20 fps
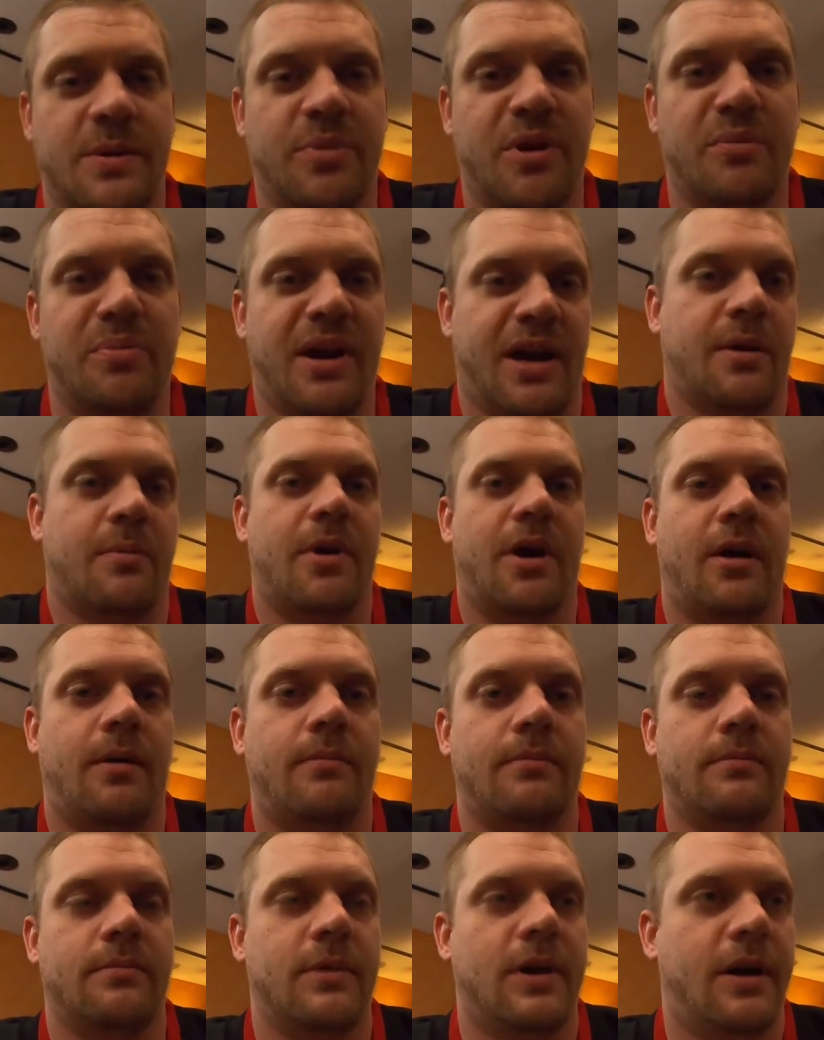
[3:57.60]
simply pick them
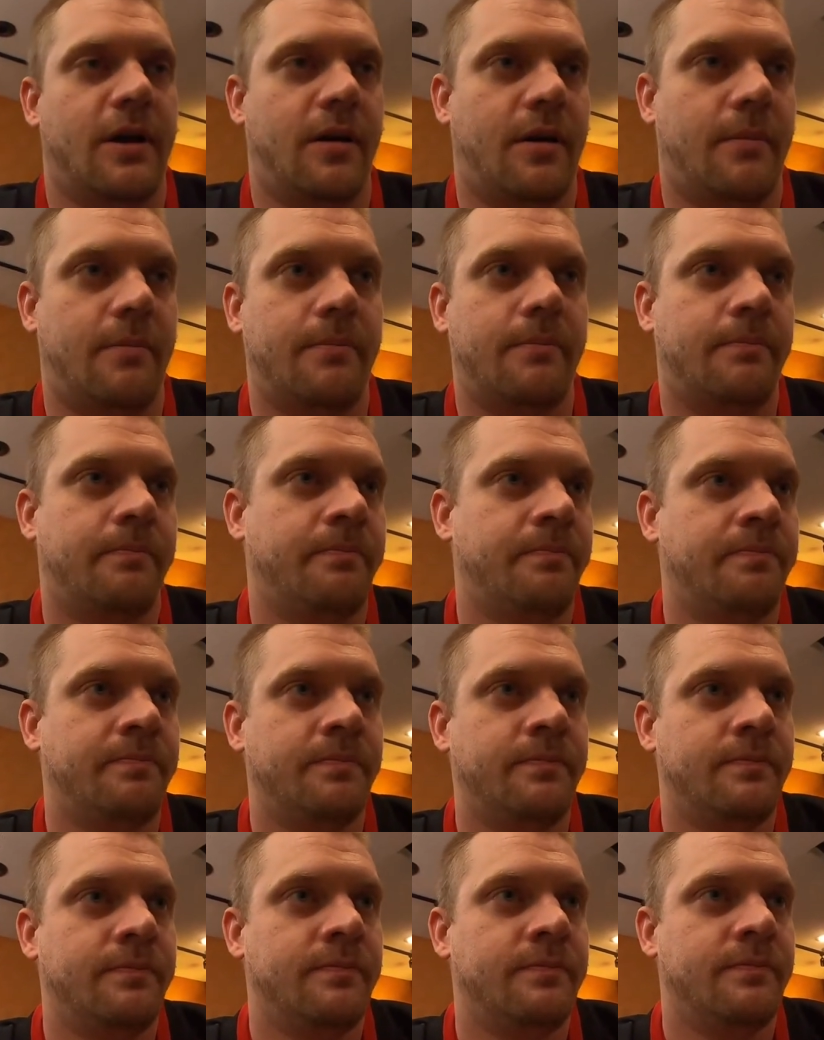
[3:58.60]
up.
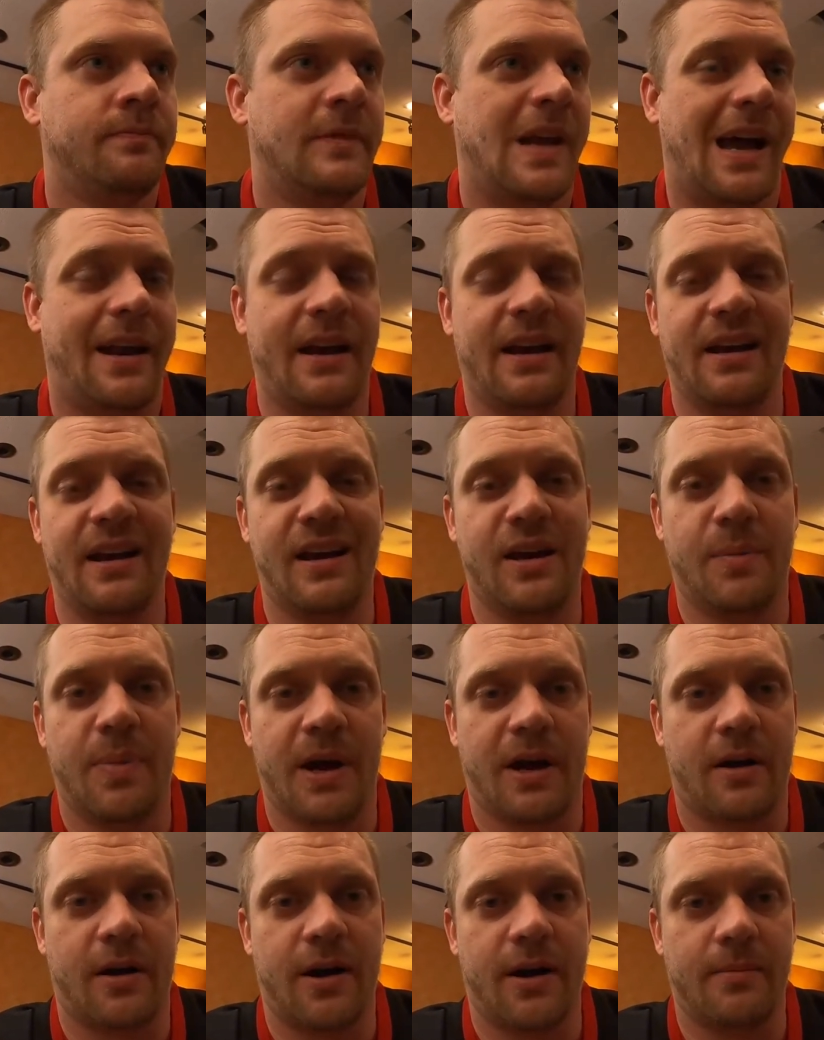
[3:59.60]
I didn't need to
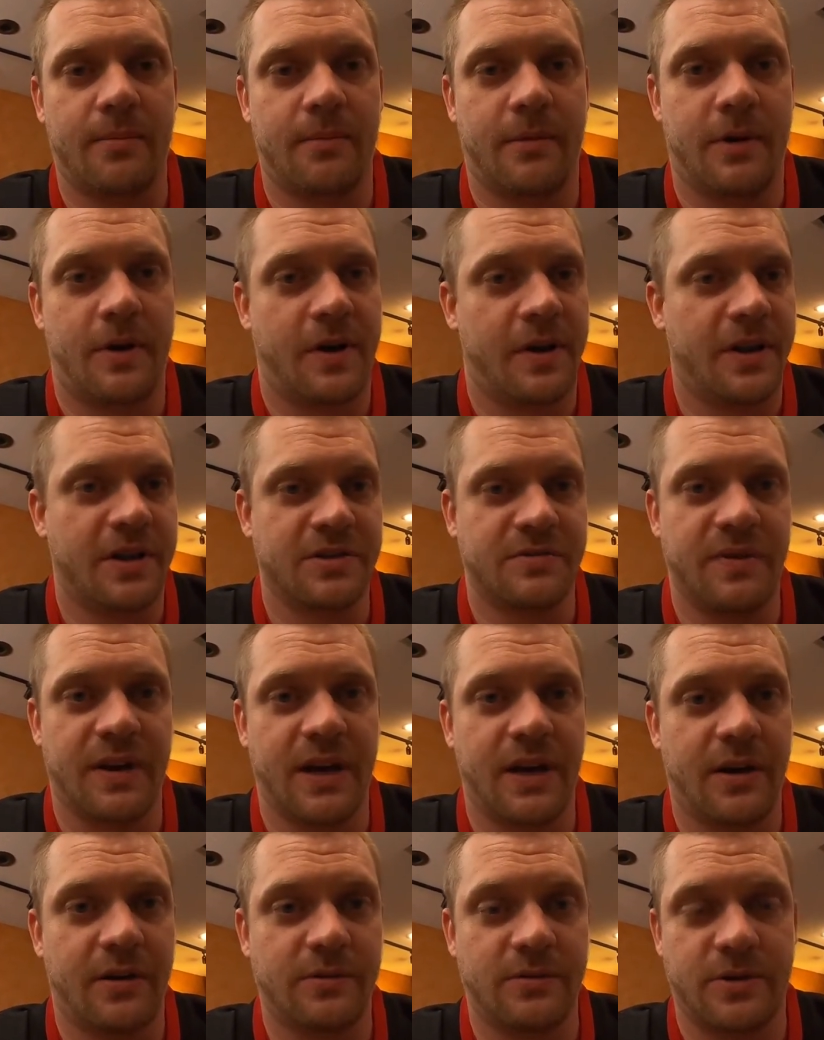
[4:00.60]
pick her up on this
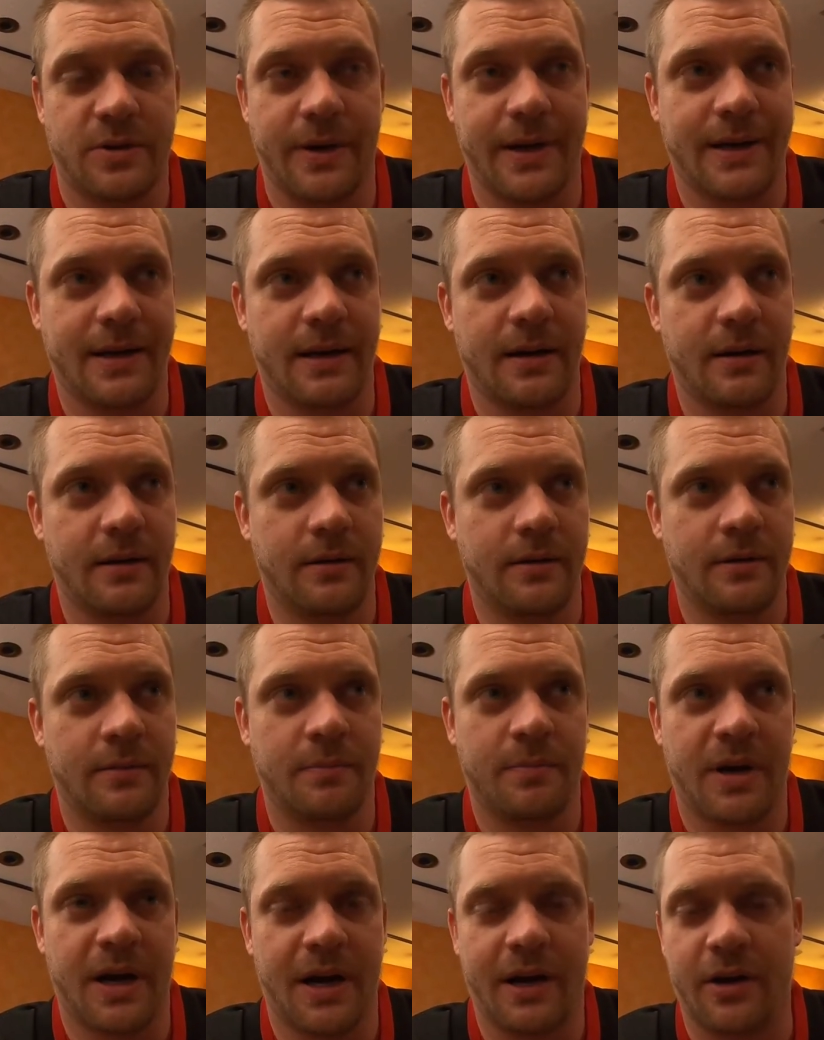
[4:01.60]
video, so I didn't.
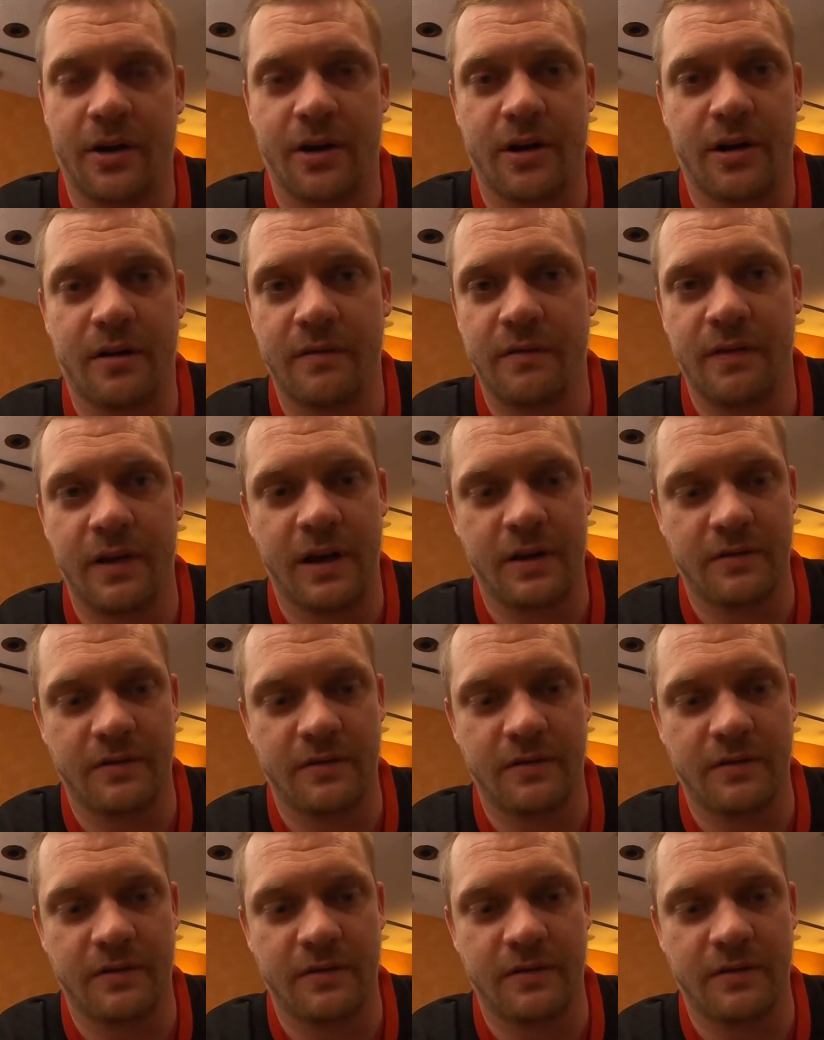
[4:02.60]
But I could have